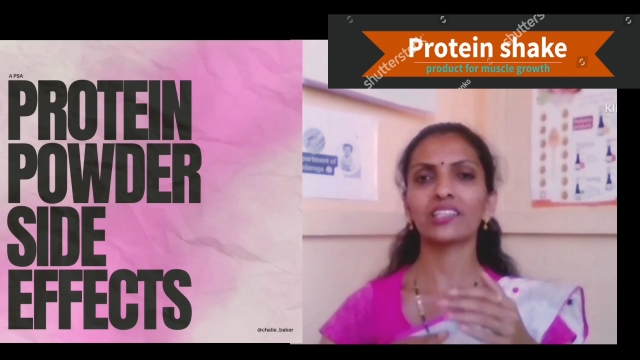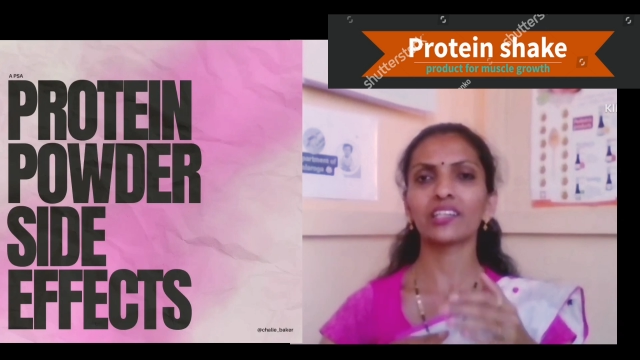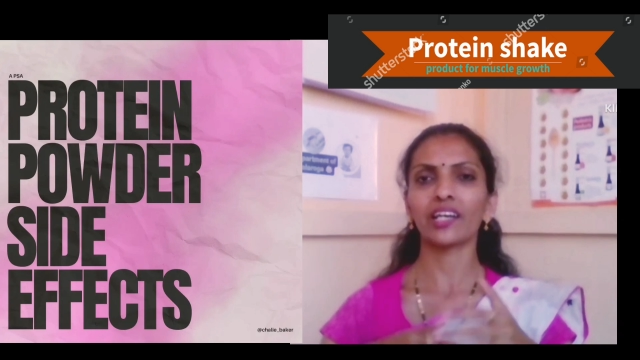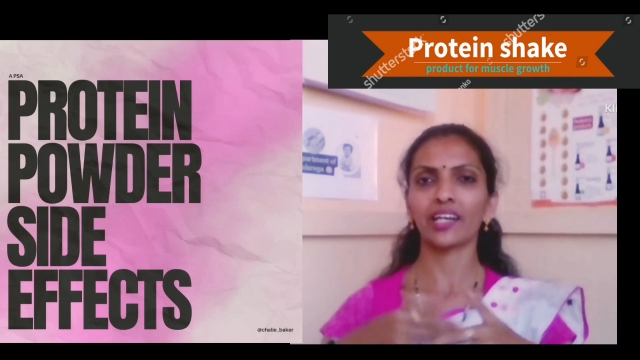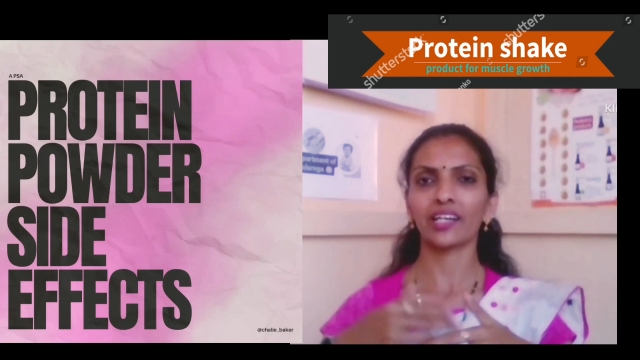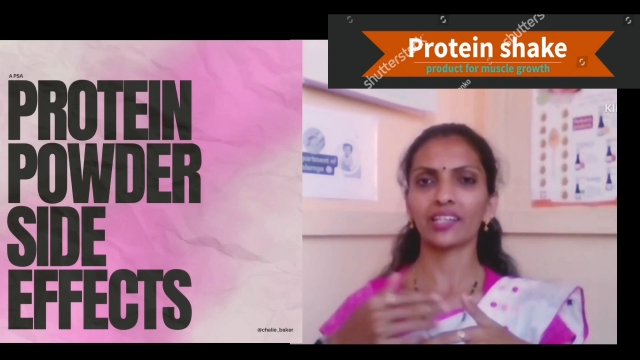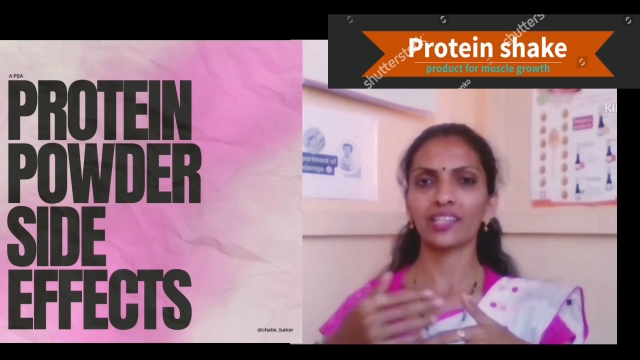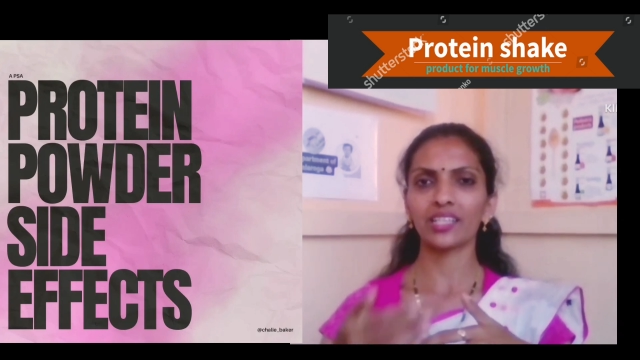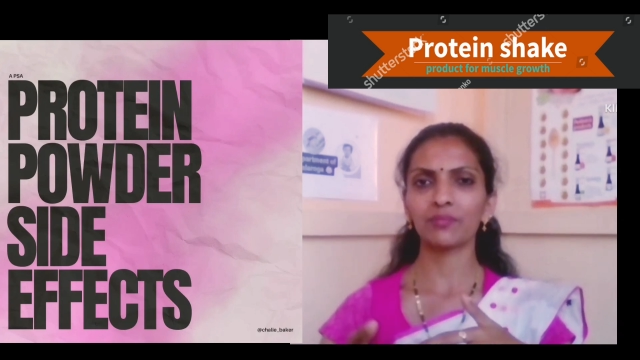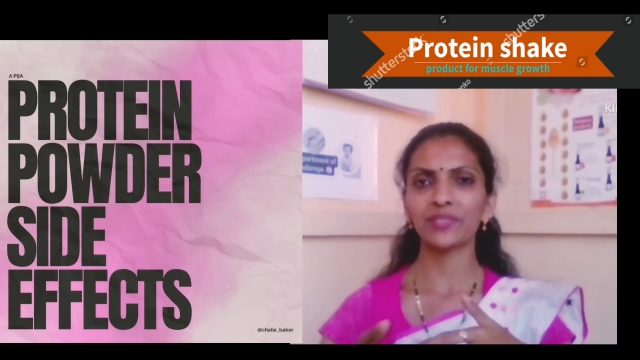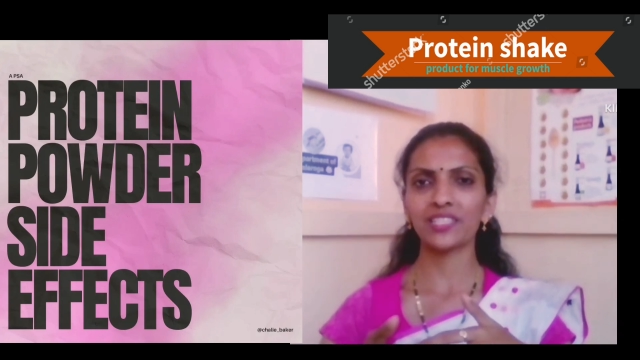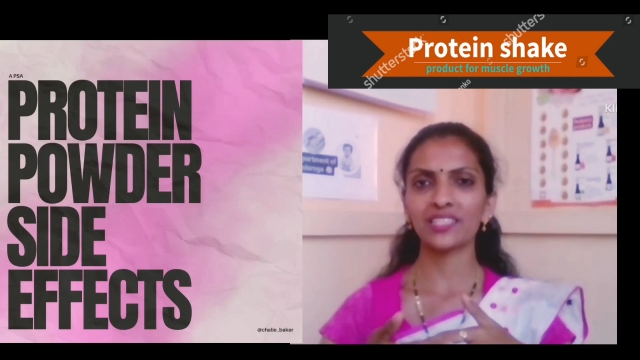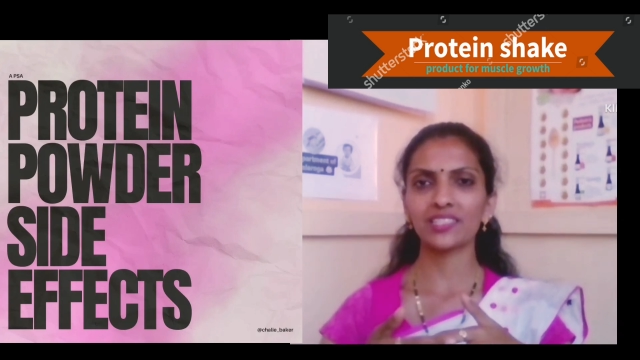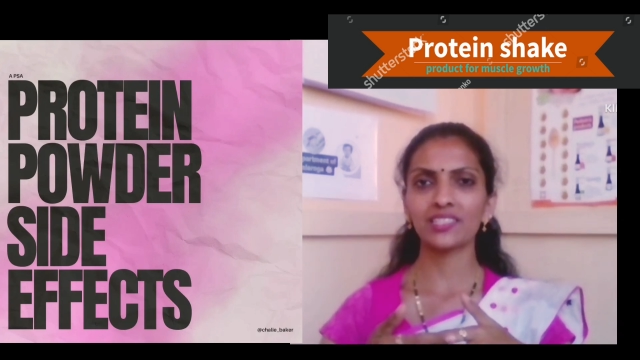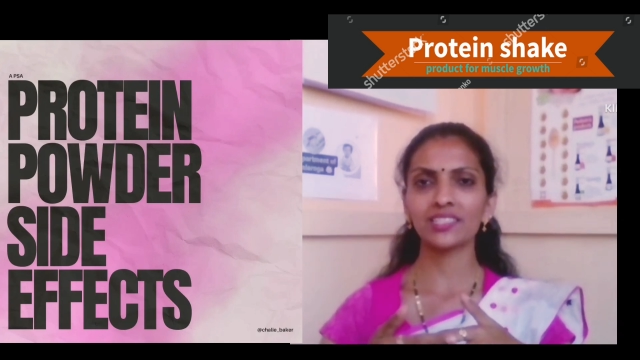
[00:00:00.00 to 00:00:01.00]
in regular
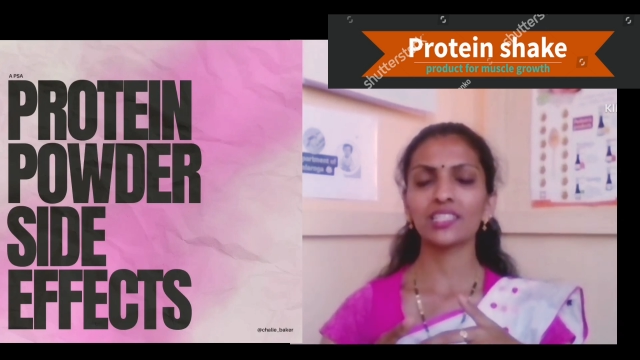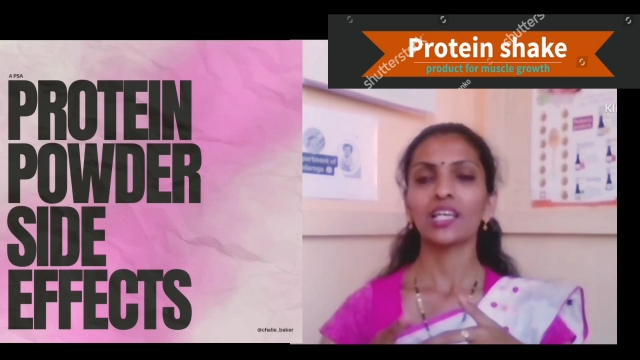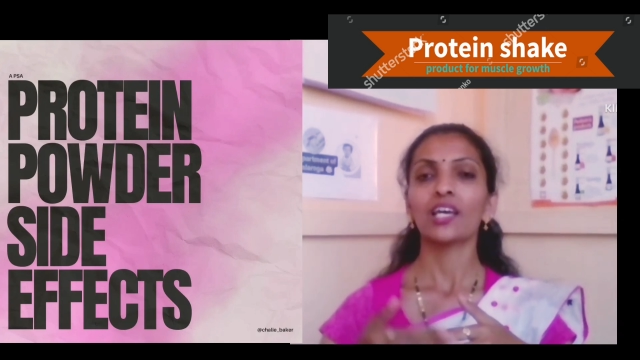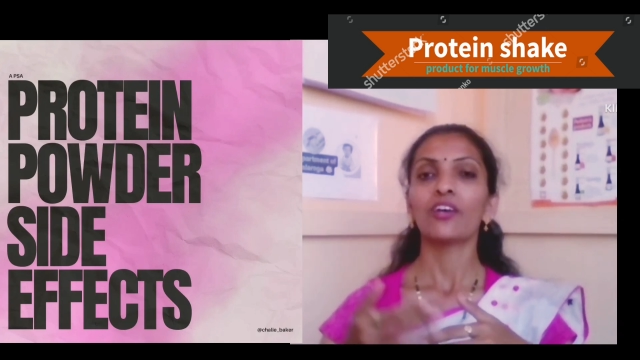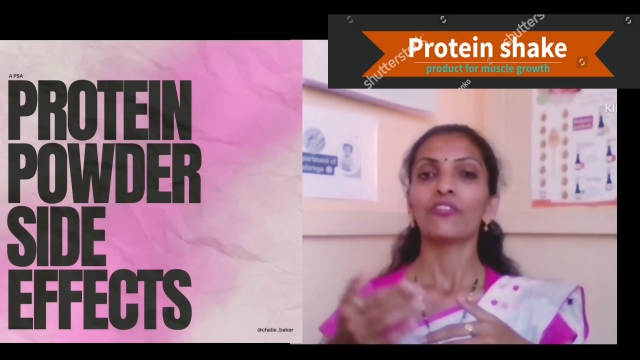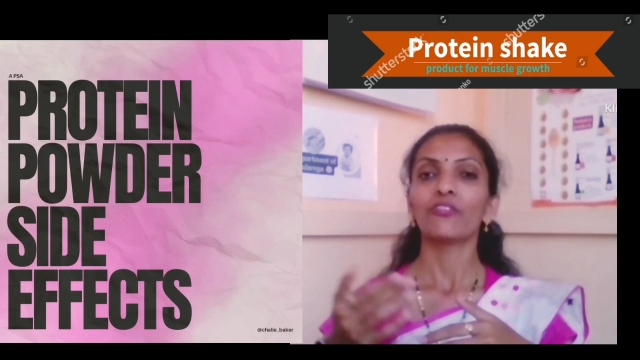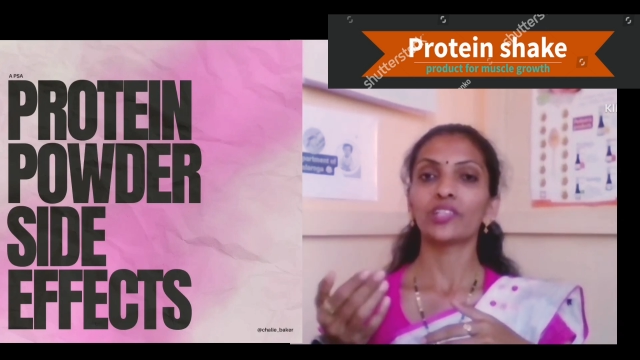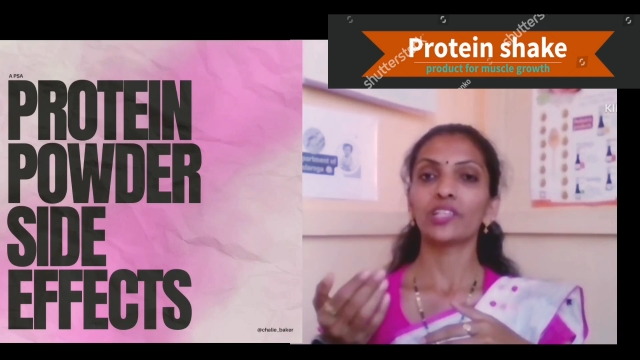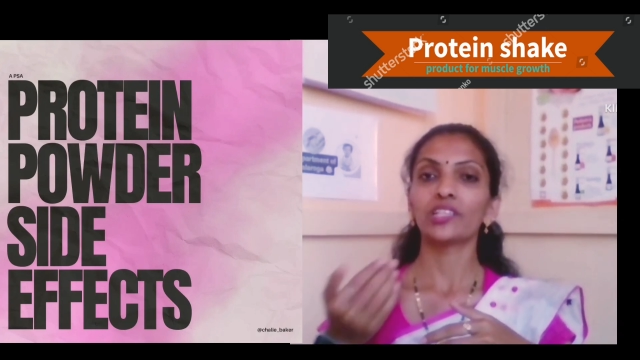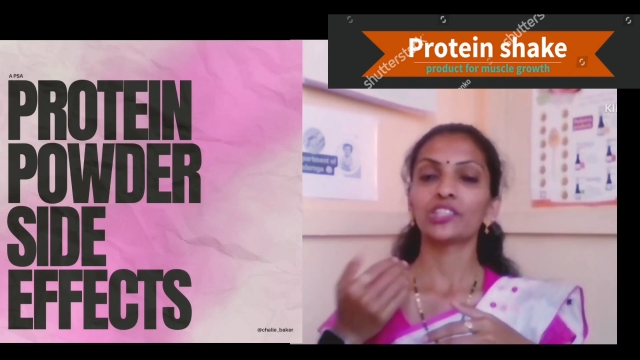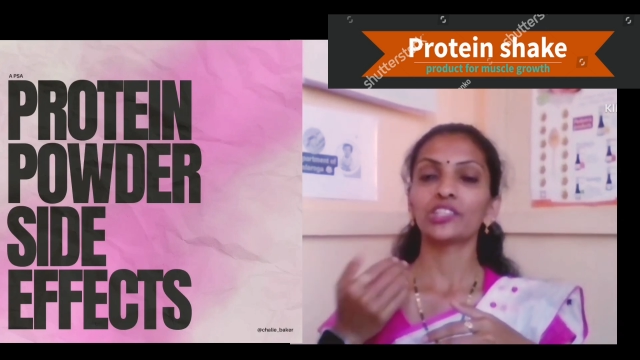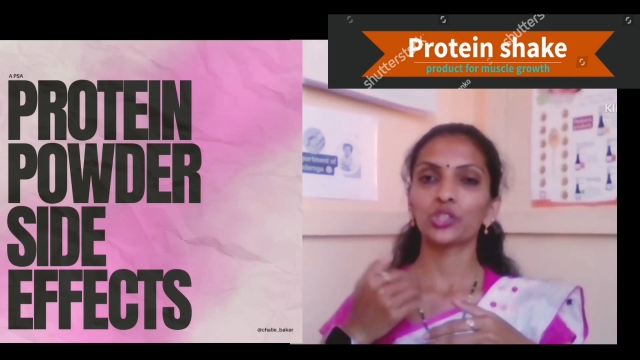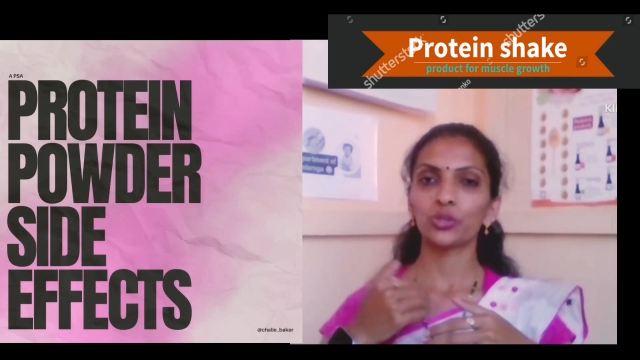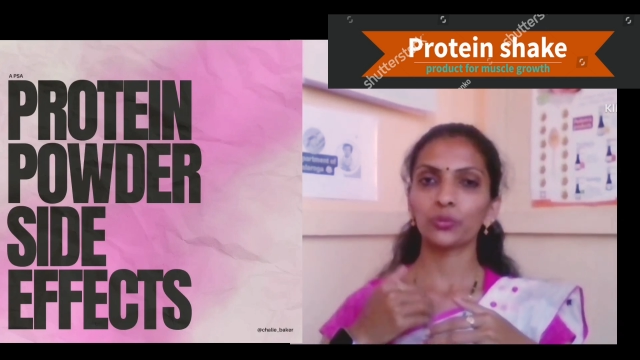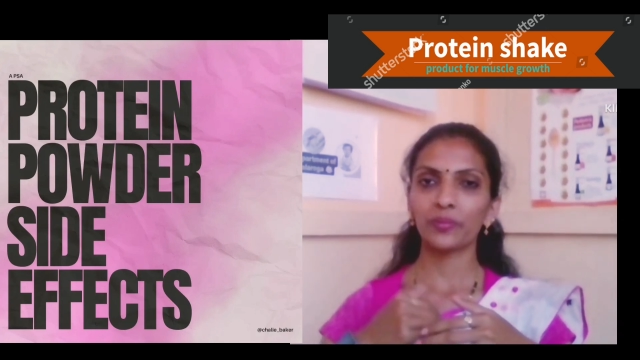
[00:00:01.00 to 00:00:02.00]
basis, whether
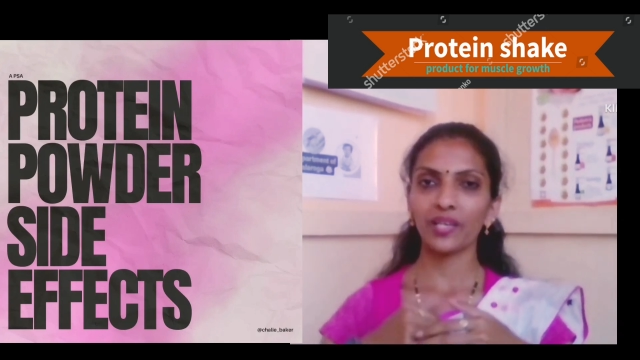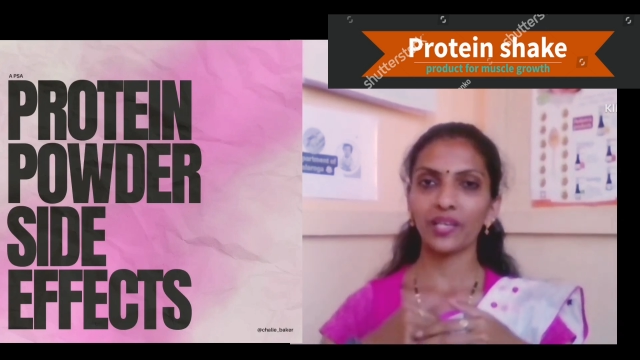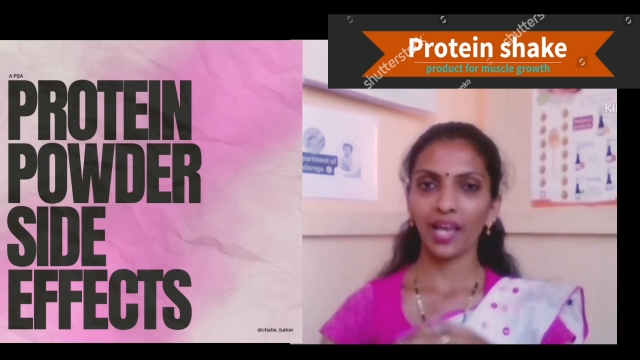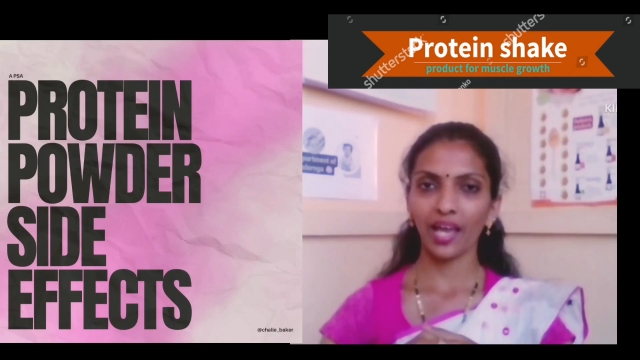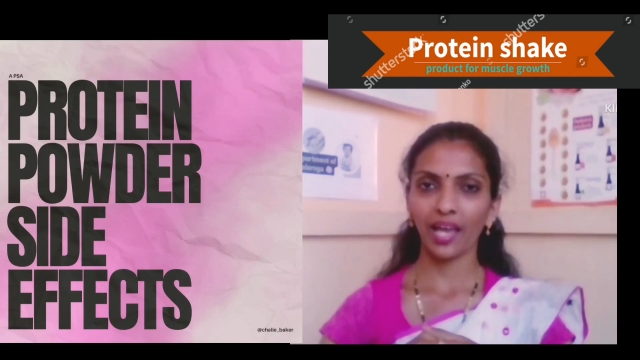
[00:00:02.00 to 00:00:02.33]
it should be